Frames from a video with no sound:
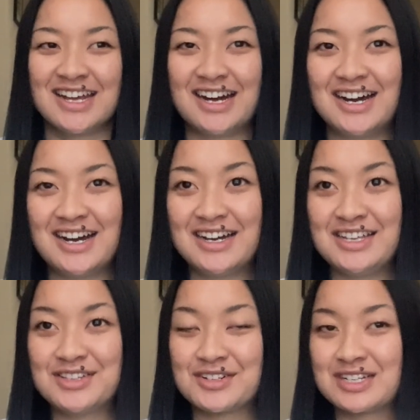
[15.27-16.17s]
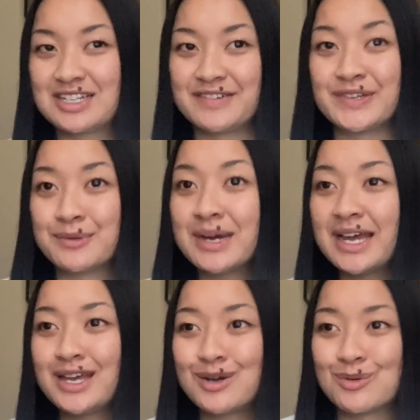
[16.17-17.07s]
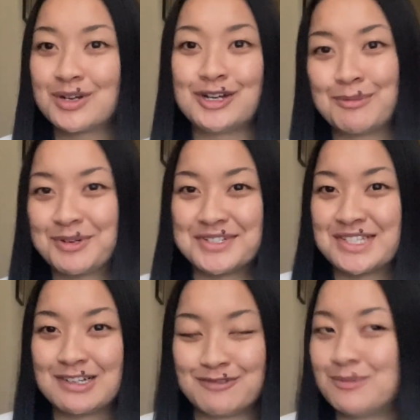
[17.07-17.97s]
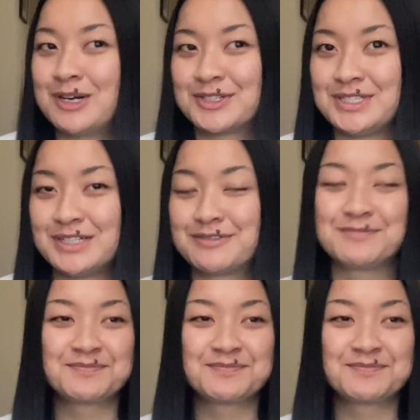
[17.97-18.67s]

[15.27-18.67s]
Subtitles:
either giving away or not purchasing a full bottle of.